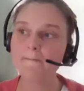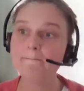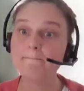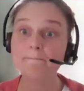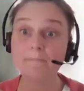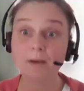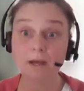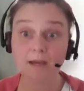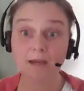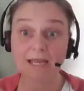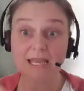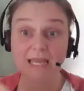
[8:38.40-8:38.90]

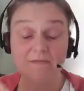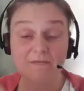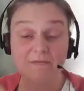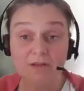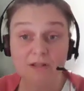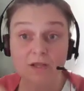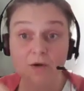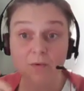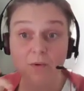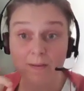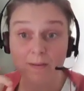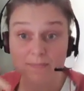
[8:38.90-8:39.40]
But
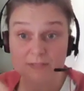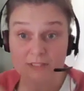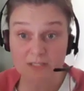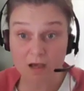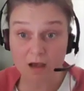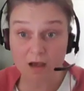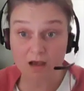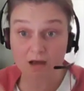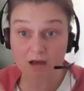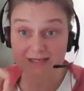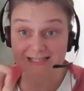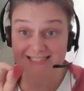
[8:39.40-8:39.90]
even though I'm
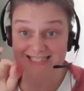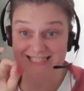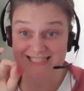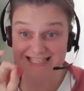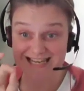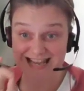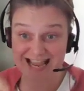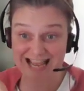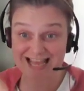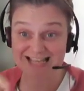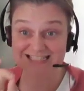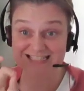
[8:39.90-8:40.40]
targeting
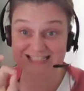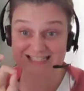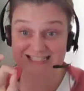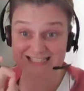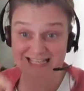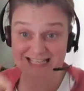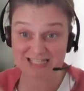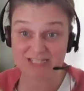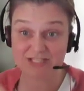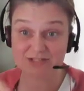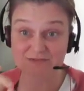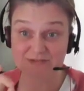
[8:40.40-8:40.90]
at the
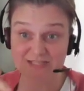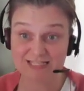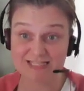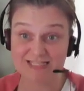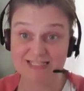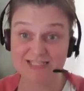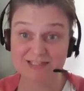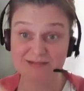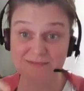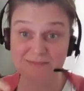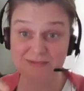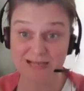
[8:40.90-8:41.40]
sensory
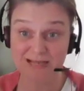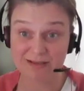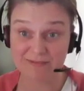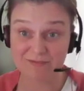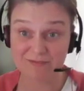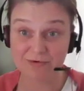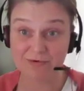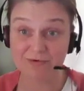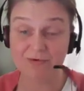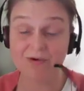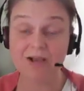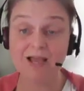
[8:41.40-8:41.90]
system
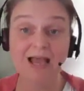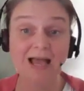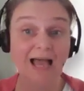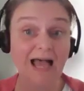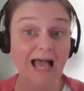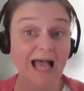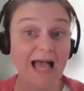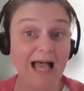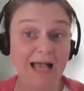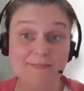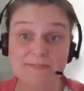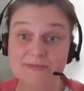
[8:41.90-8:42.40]
level,
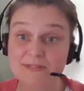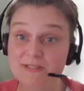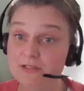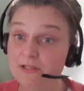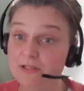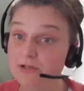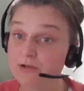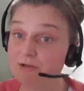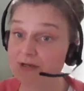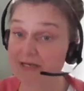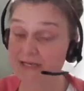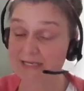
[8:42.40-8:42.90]

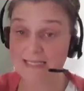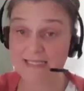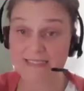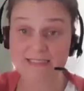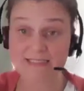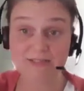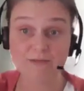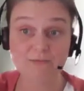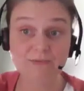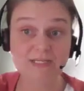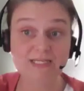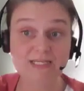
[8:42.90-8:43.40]
absolutely there
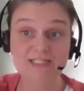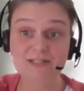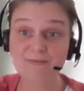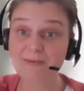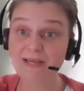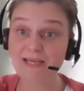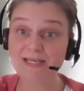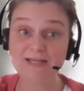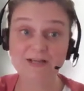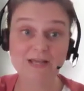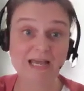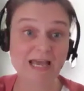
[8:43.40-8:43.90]
still needs
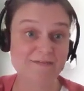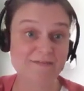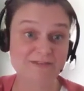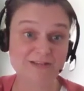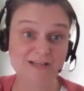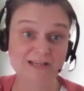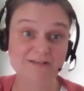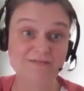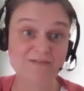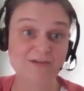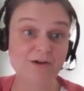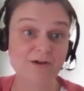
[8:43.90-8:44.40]
to have
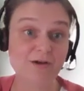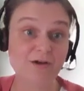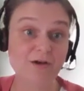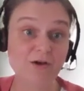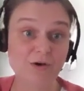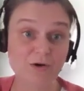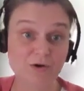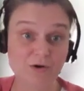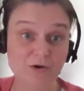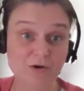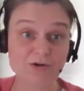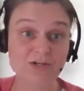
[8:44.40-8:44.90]
to have a
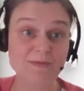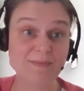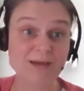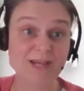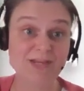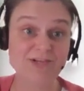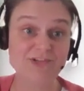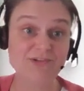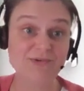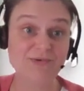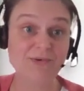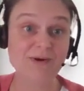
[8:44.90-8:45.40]

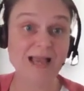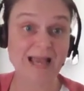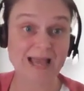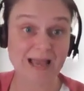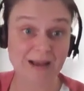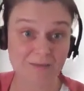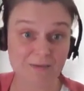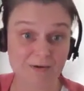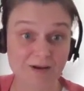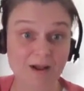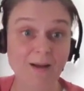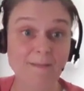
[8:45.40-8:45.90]
occupational
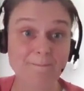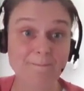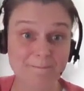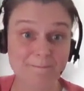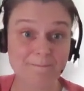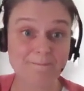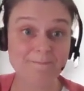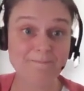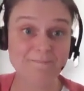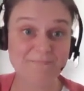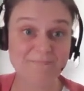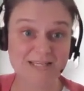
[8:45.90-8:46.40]
outcome.
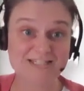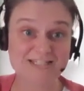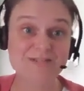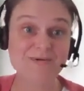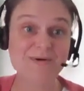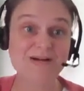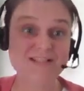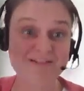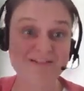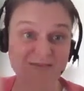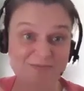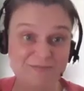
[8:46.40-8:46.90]
There still
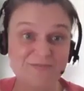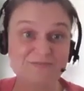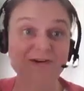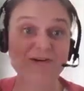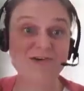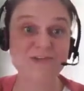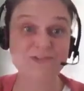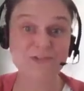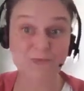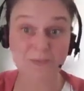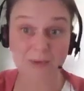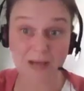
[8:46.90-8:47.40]
has to have a
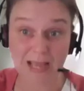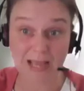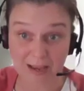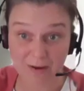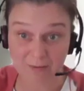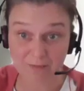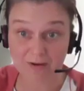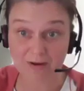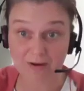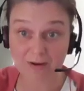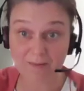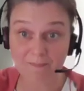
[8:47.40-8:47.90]
functional
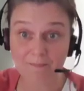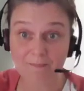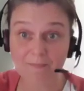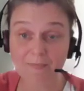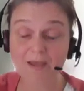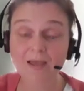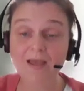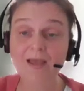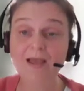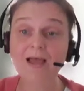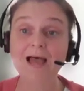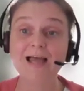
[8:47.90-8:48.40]
outcome,
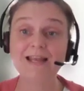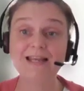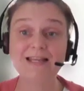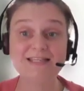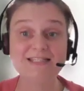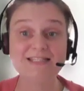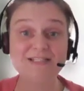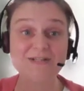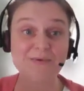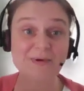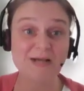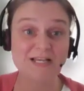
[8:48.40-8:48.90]
and there
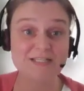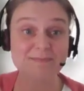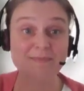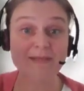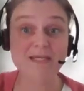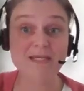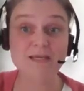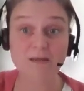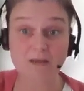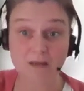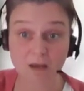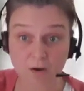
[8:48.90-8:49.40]
still has to
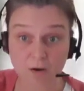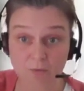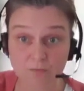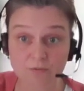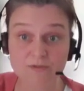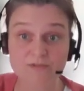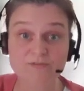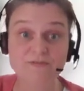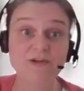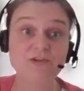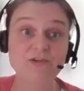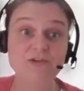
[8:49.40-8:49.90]
be
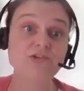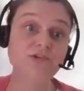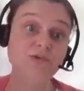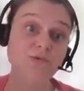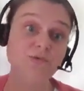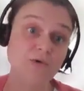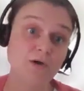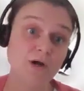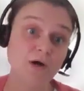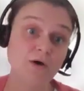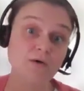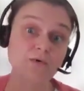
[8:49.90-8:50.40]
goals,
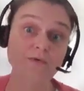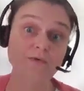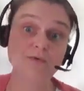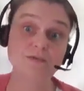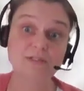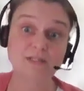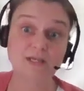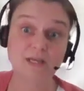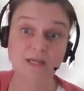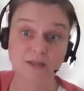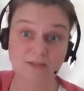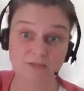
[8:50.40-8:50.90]
functional
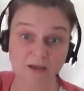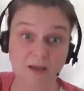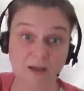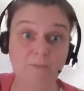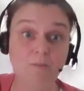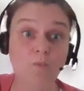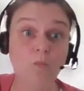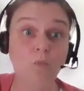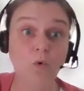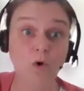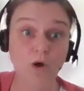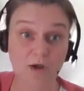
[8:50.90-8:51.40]
goals that
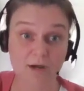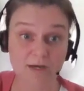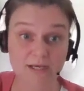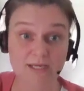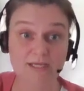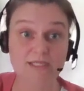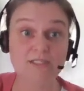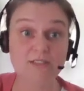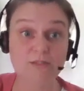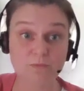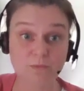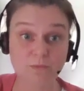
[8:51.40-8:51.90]
I'm
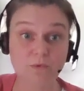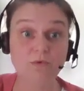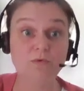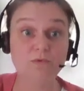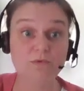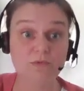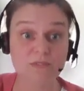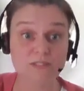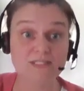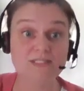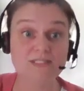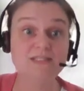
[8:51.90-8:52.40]
working
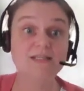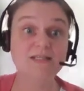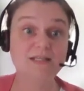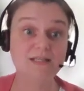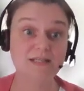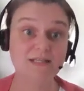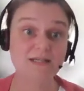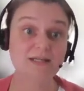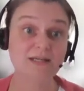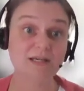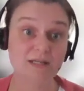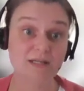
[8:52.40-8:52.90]
towards
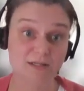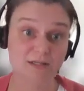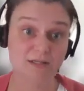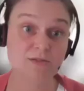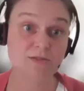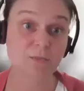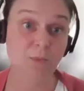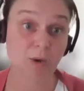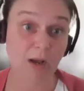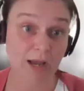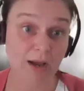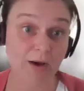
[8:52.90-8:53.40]
as
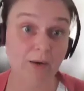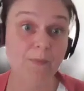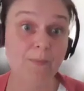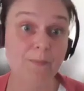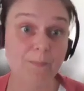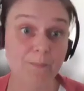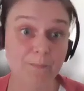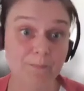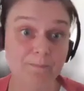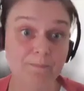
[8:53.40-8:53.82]
well.